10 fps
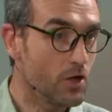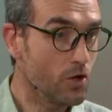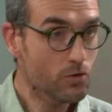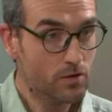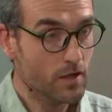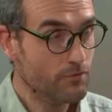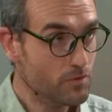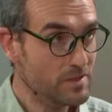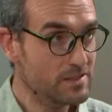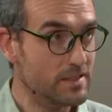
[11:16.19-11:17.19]
local
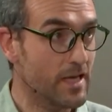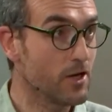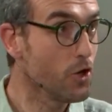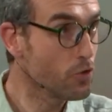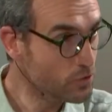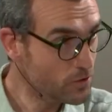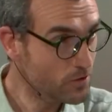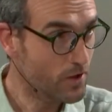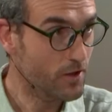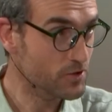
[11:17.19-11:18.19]
governments and
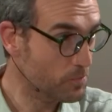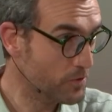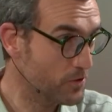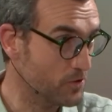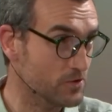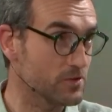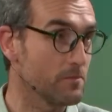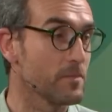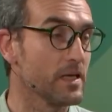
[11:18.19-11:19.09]
local entrepreneurs.